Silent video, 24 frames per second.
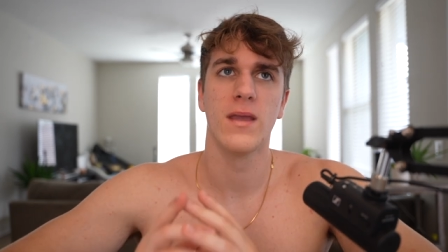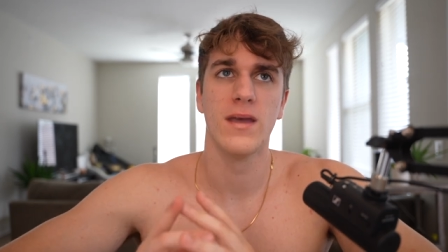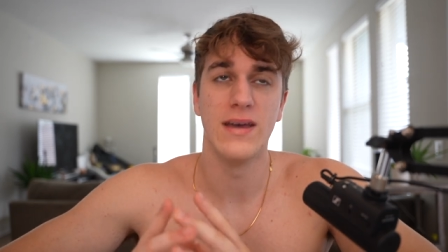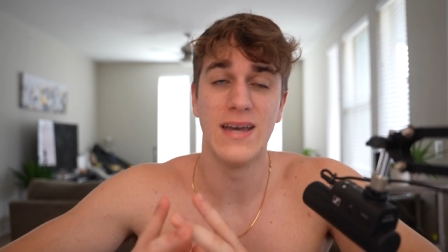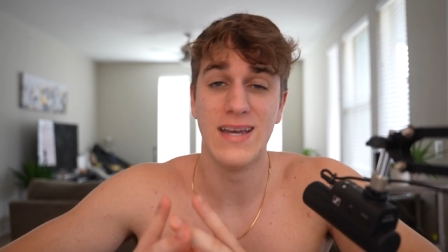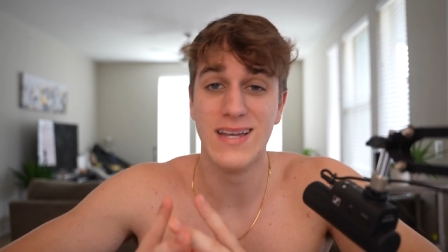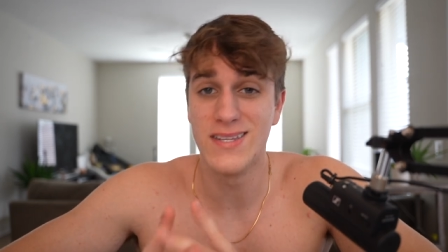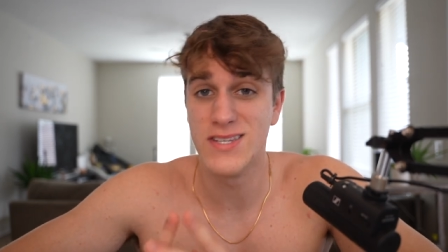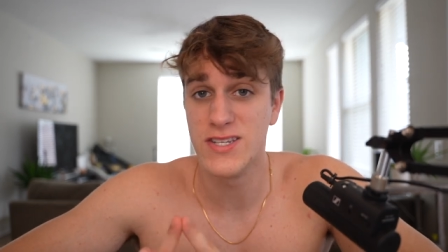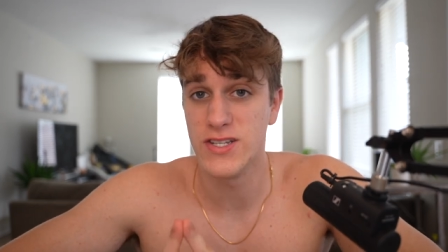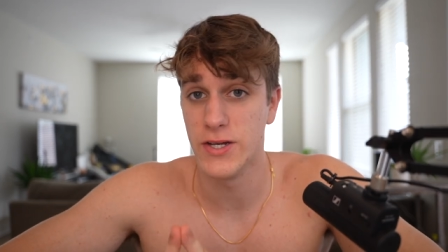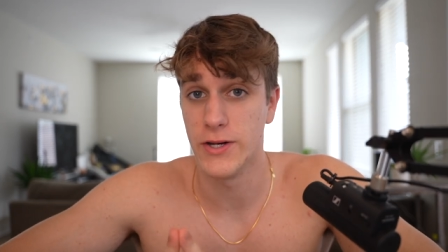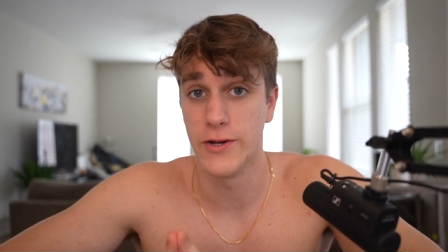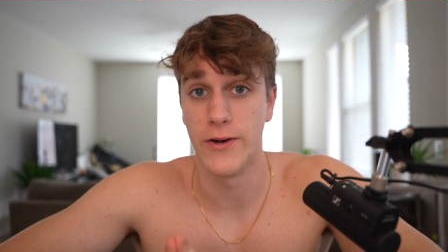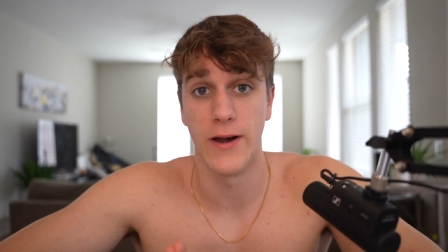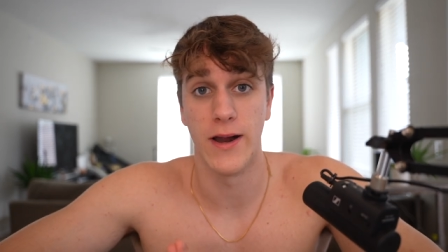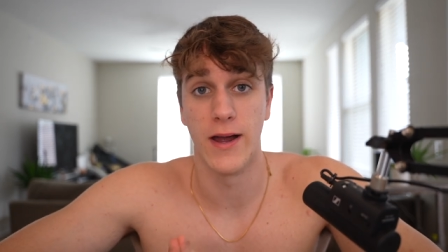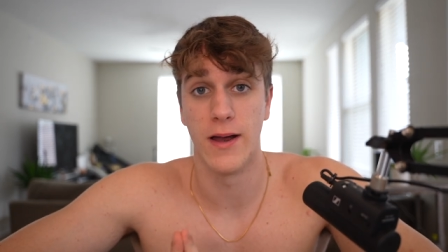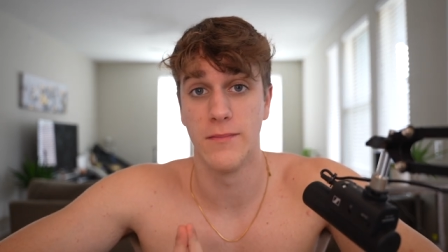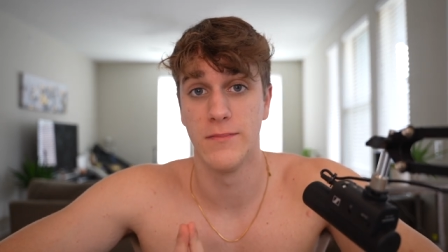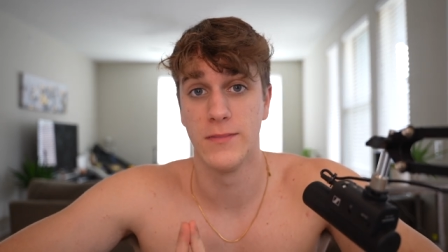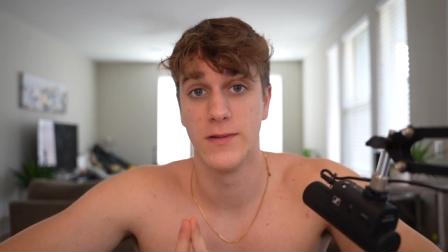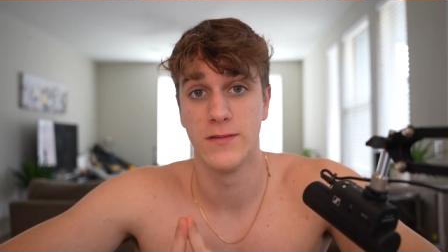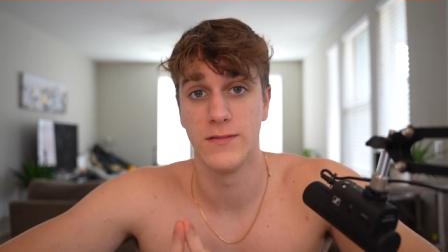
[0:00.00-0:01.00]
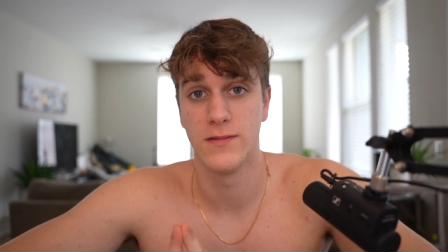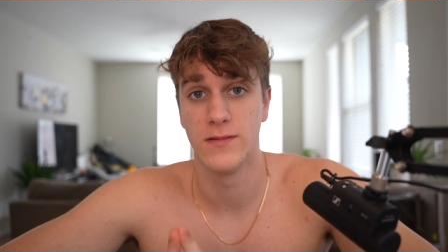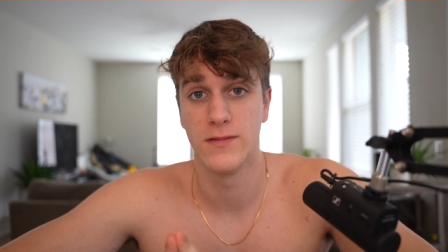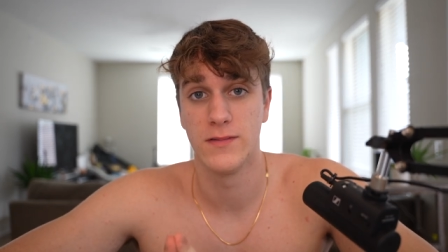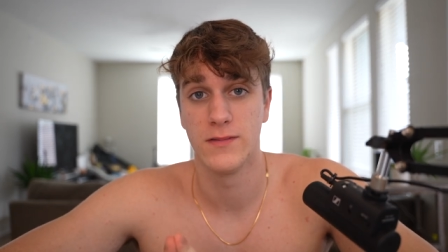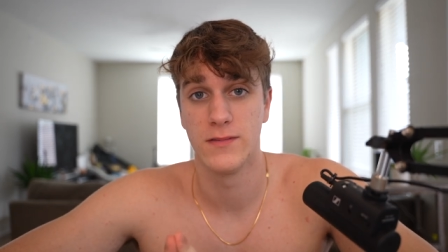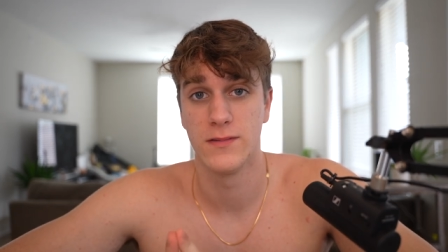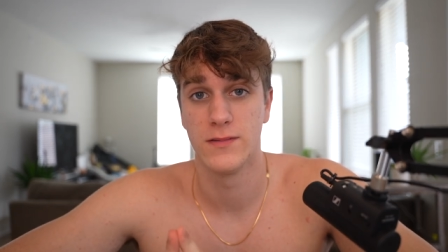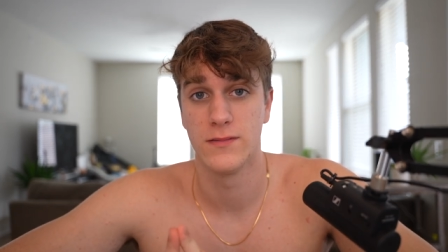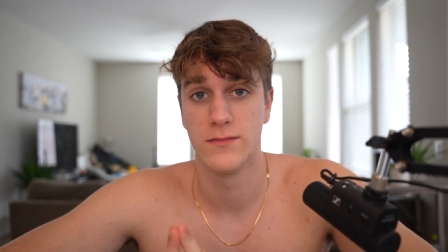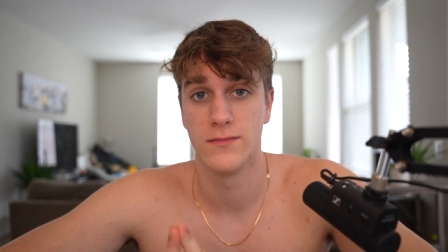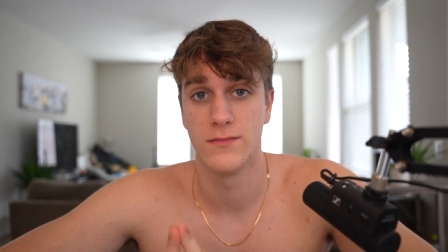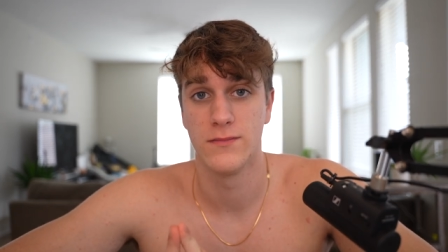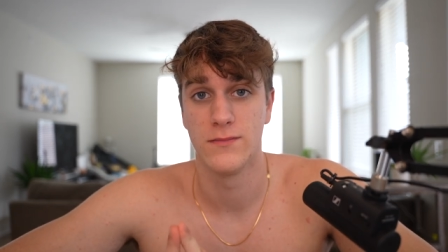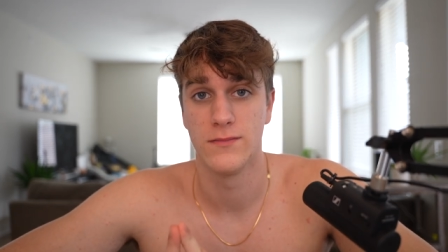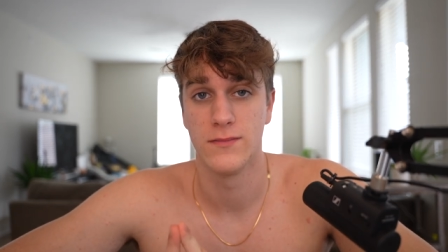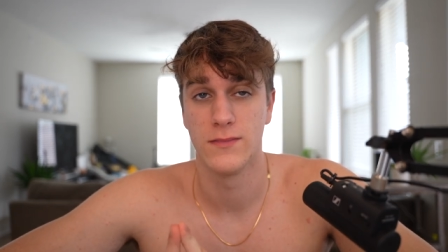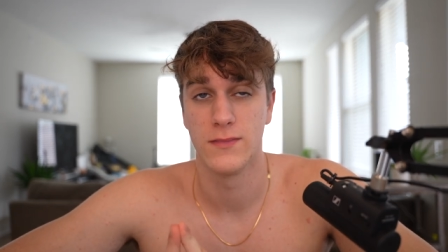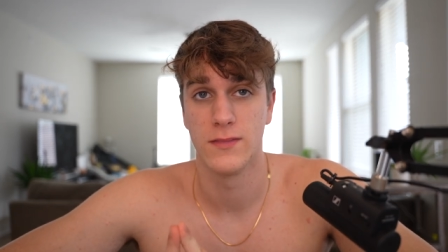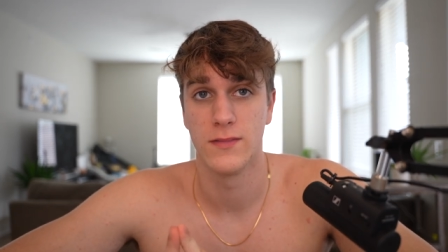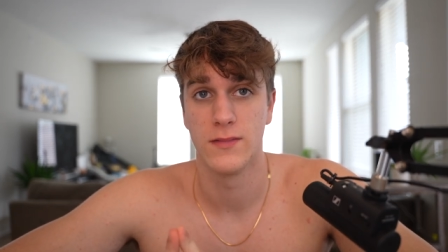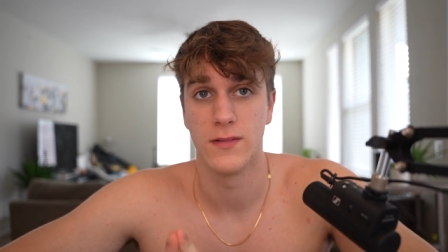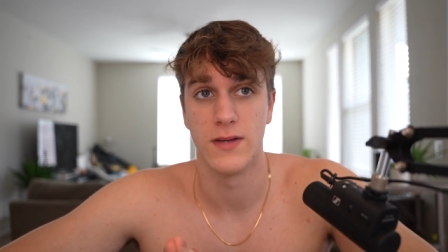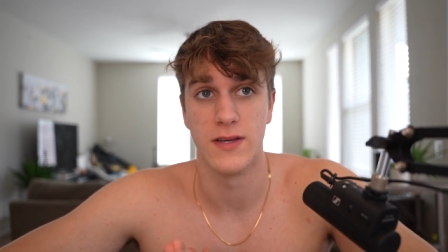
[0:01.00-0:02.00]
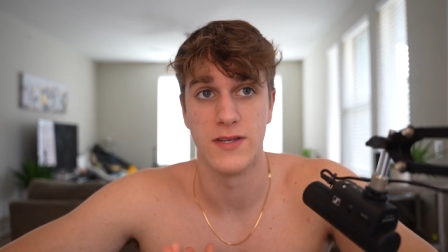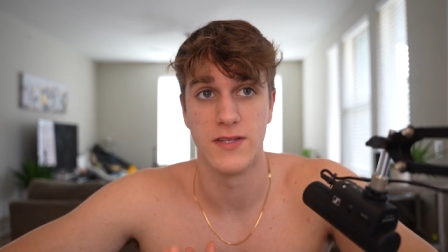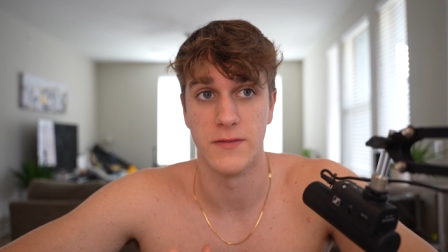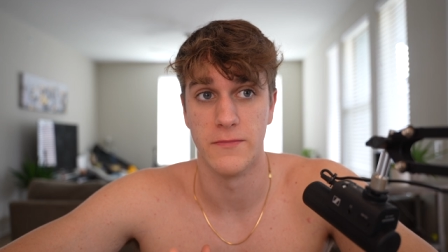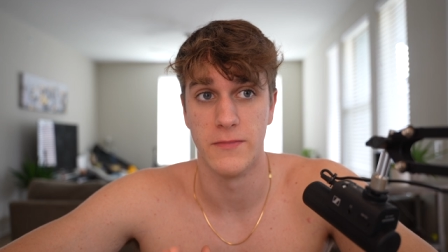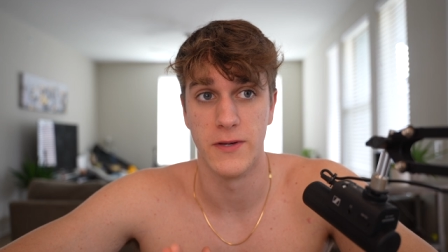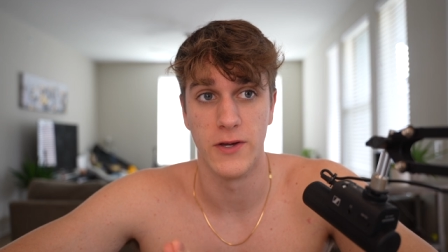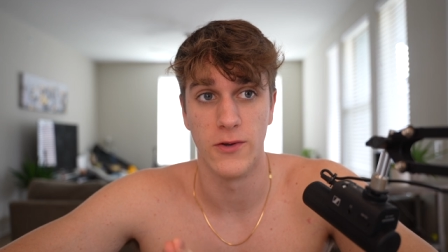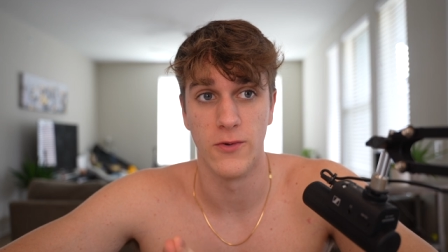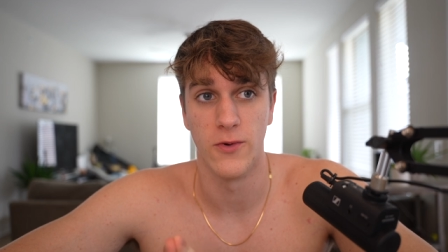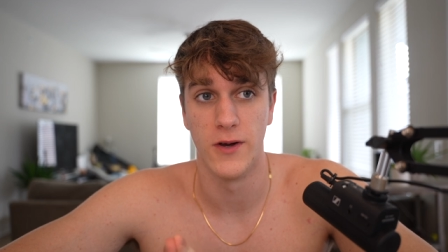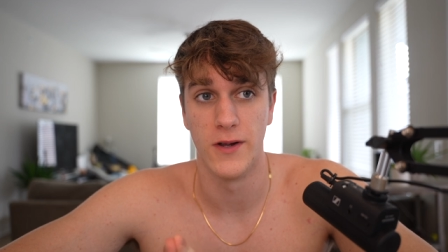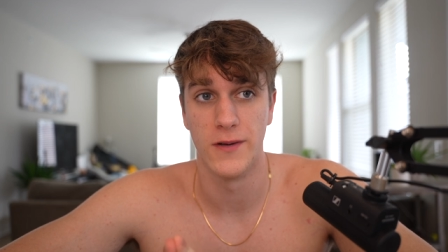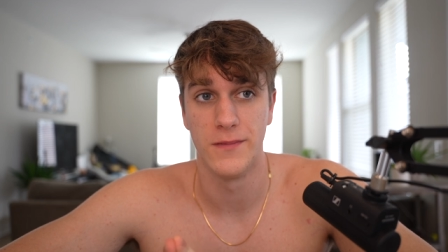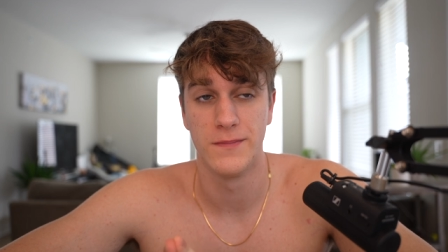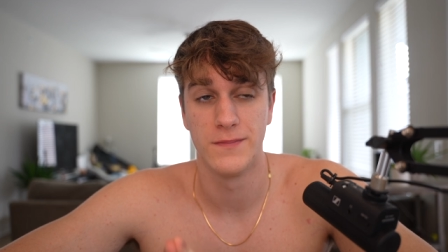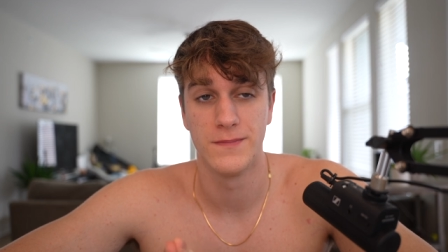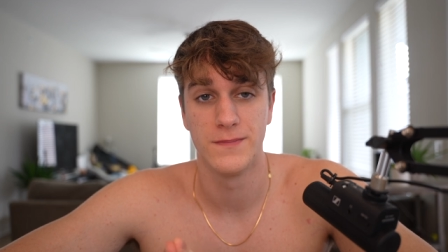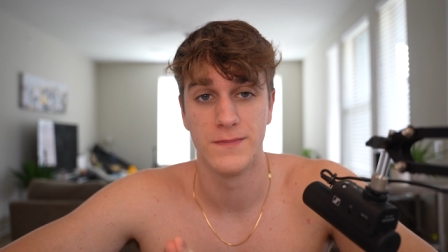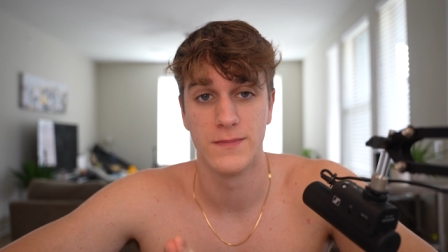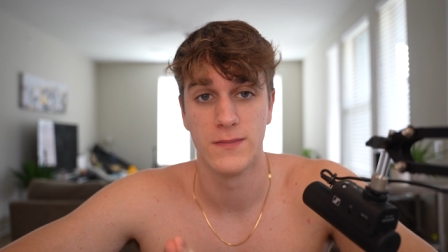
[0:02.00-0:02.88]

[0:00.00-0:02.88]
Instagram is a big one.